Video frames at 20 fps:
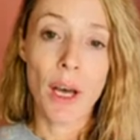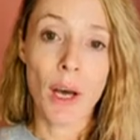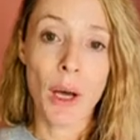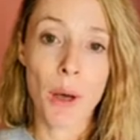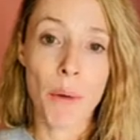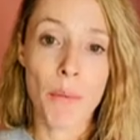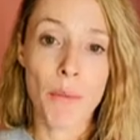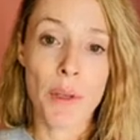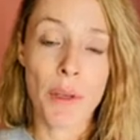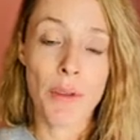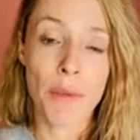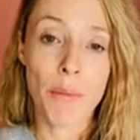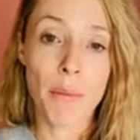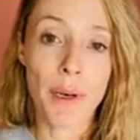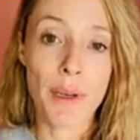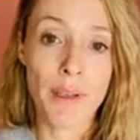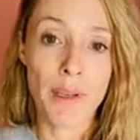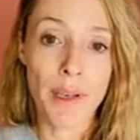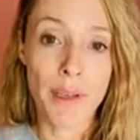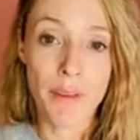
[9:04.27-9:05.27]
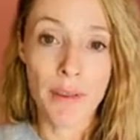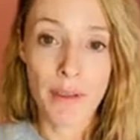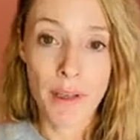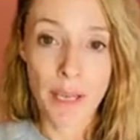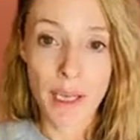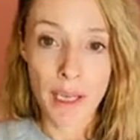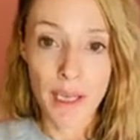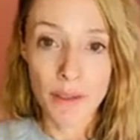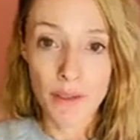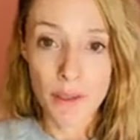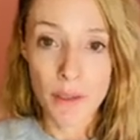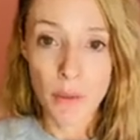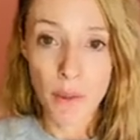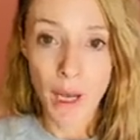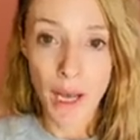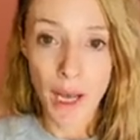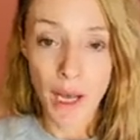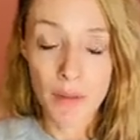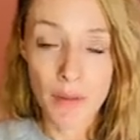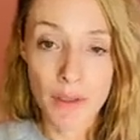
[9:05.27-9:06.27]
this might indicate you
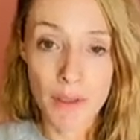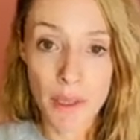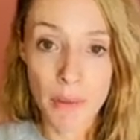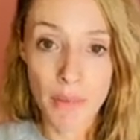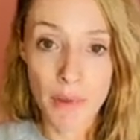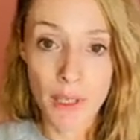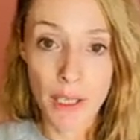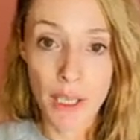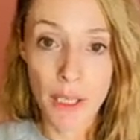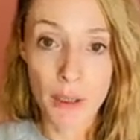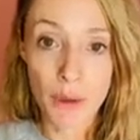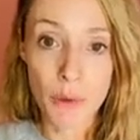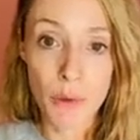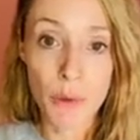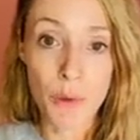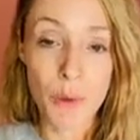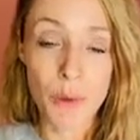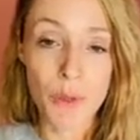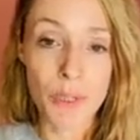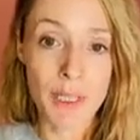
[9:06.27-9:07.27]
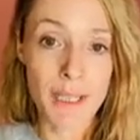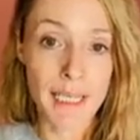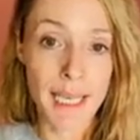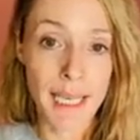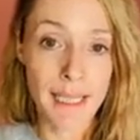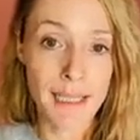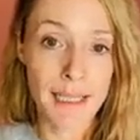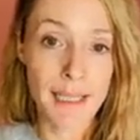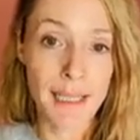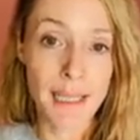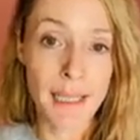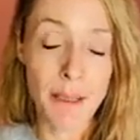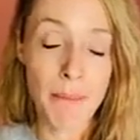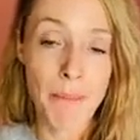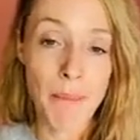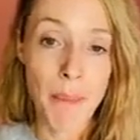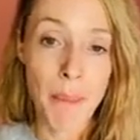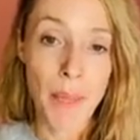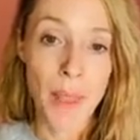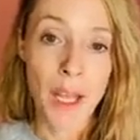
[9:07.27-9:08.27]
have something called tetany.
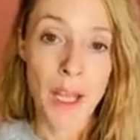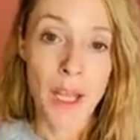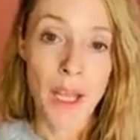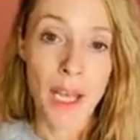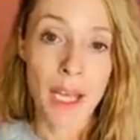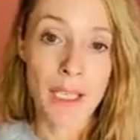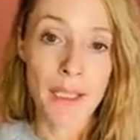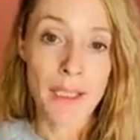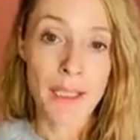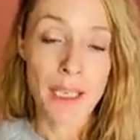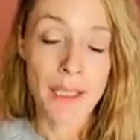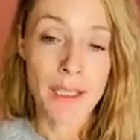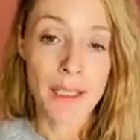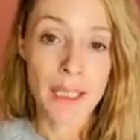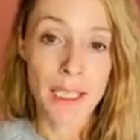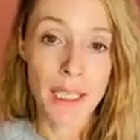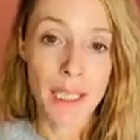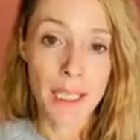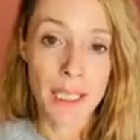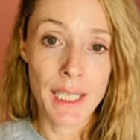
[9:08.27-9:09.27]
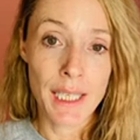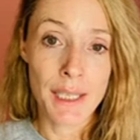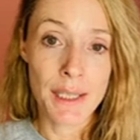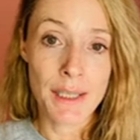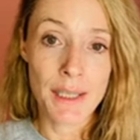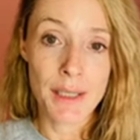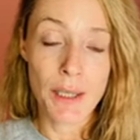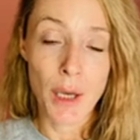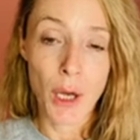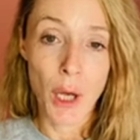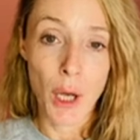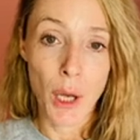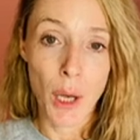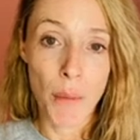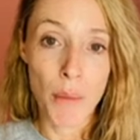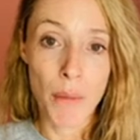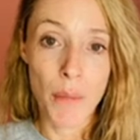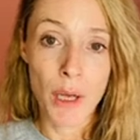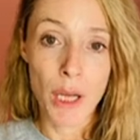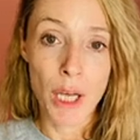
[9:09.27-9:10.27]
And tetany is
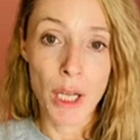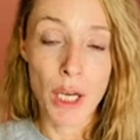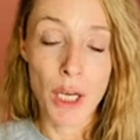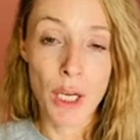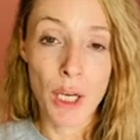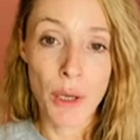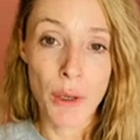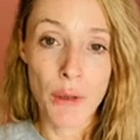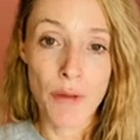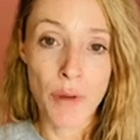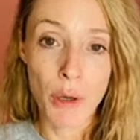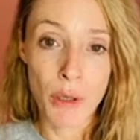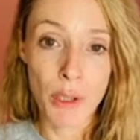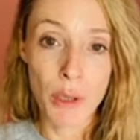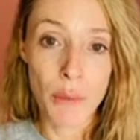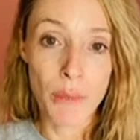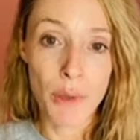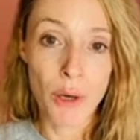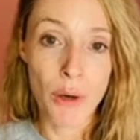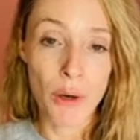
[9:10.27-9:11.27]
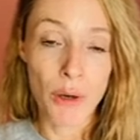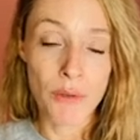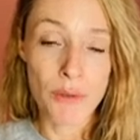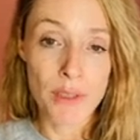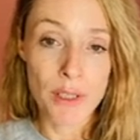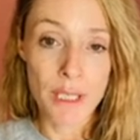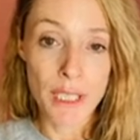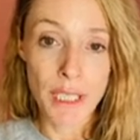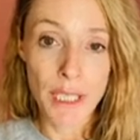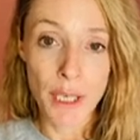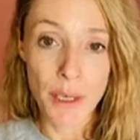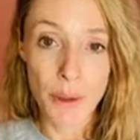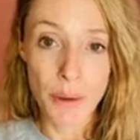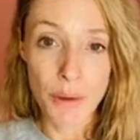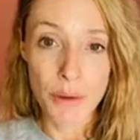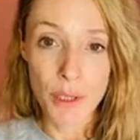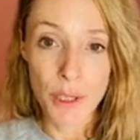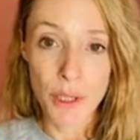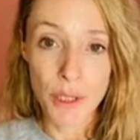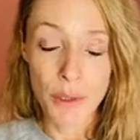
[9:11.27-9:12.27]
a low volume of
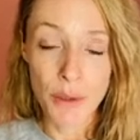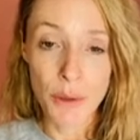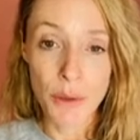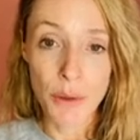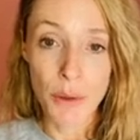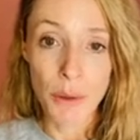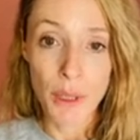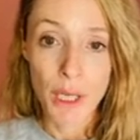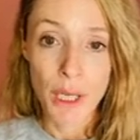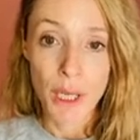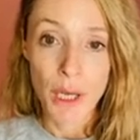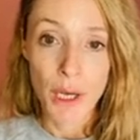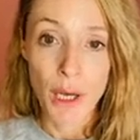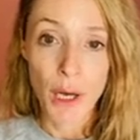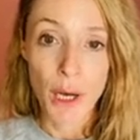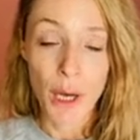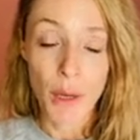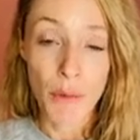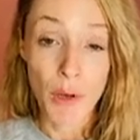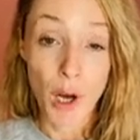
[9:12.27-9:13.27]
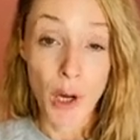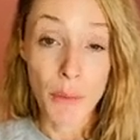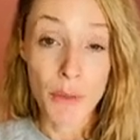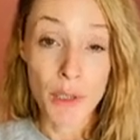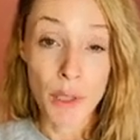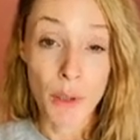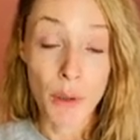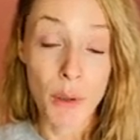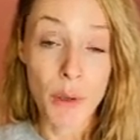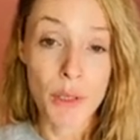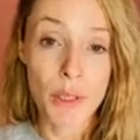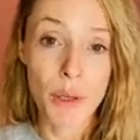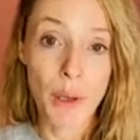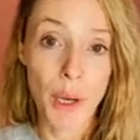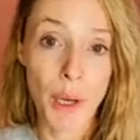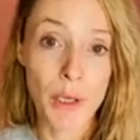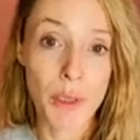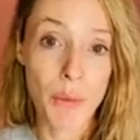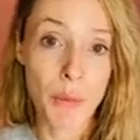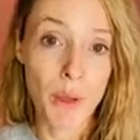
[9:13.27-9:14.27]
CO2, carbon
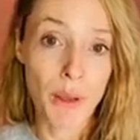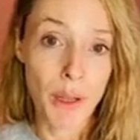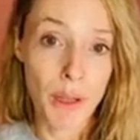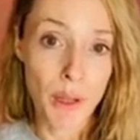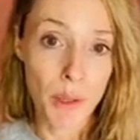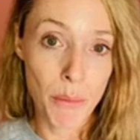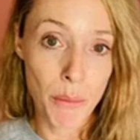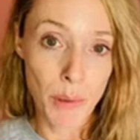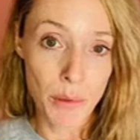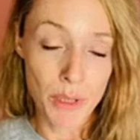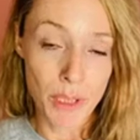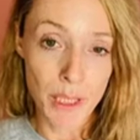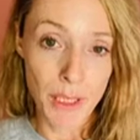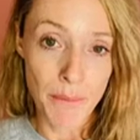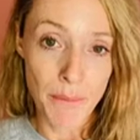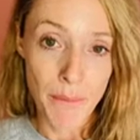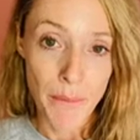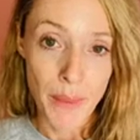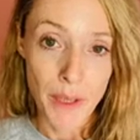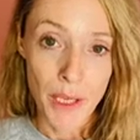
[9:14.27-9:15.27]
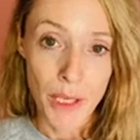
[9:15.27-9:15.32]
dioxide, within the body,